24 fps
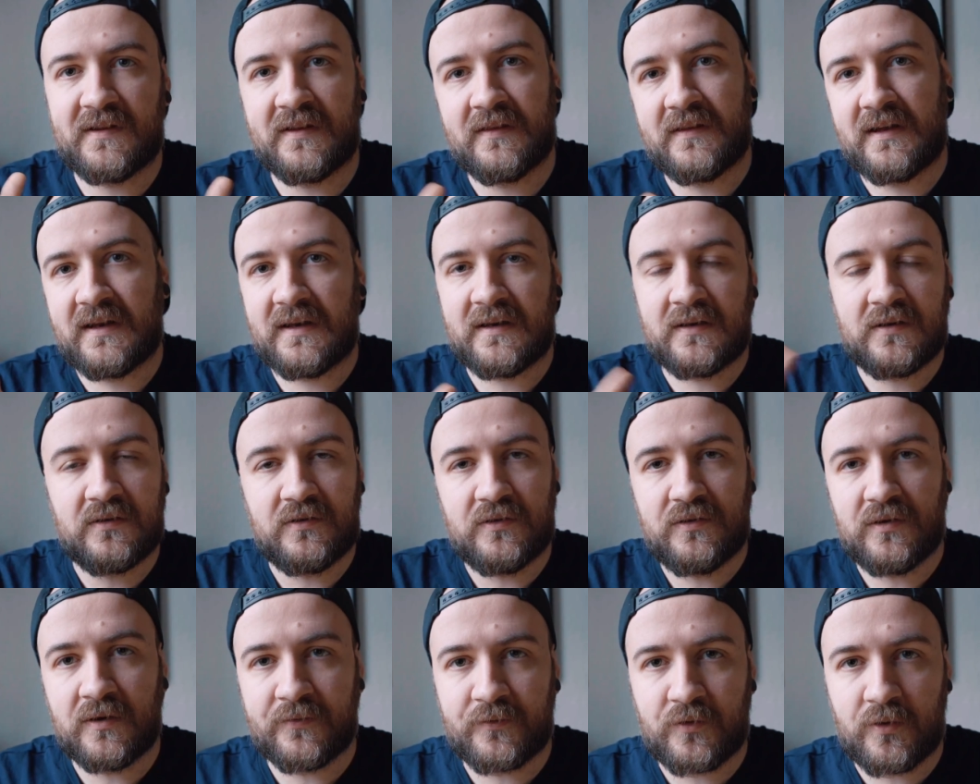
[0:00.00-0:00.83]
And
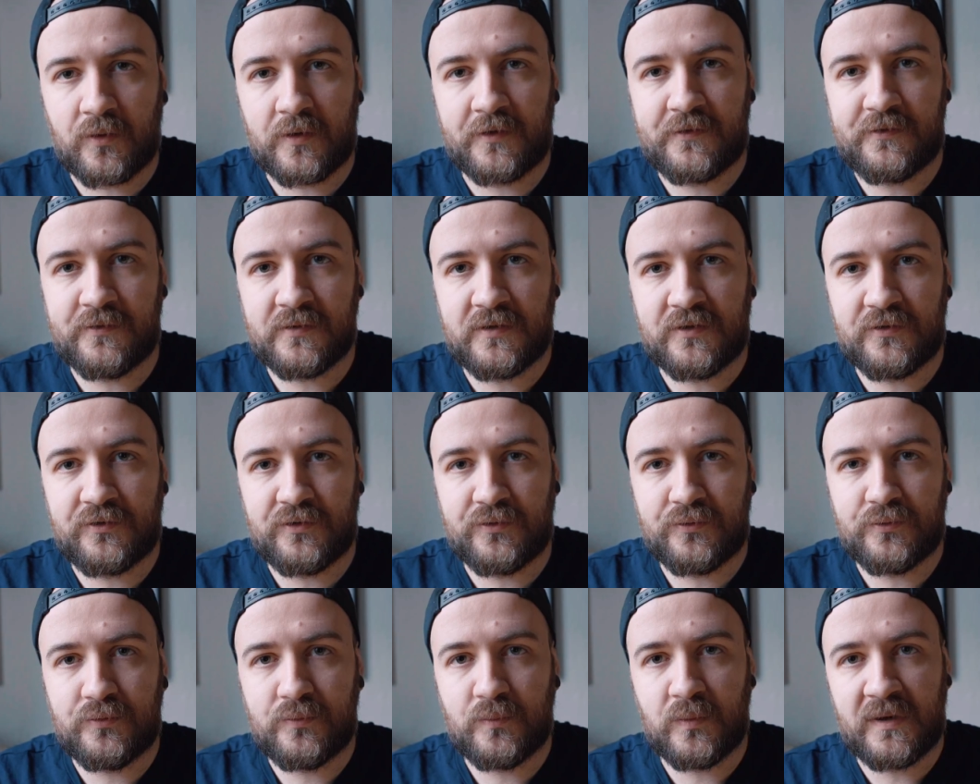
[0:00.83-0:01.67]
then of course you can
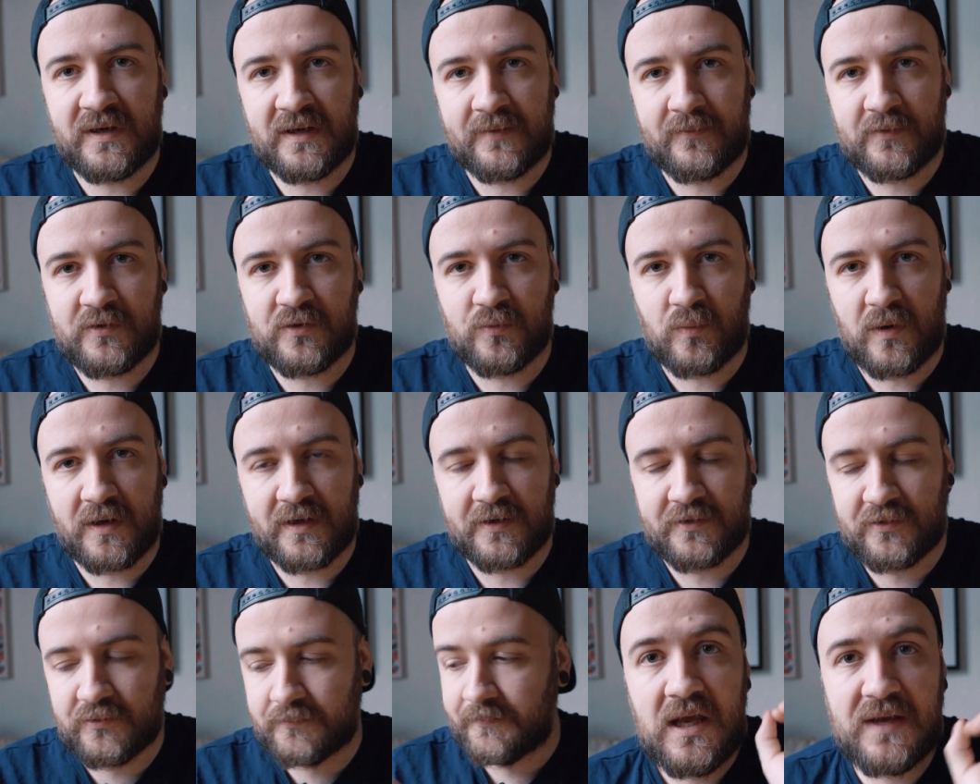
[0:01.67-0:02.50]
do whatever you
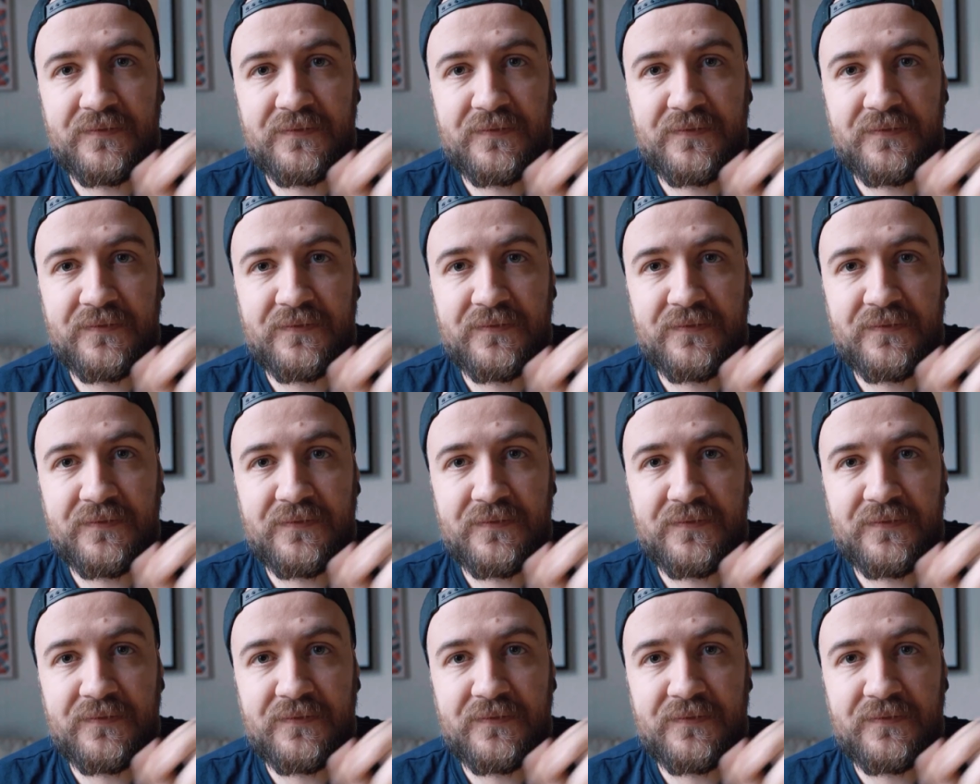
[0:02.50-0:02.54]
wanna do.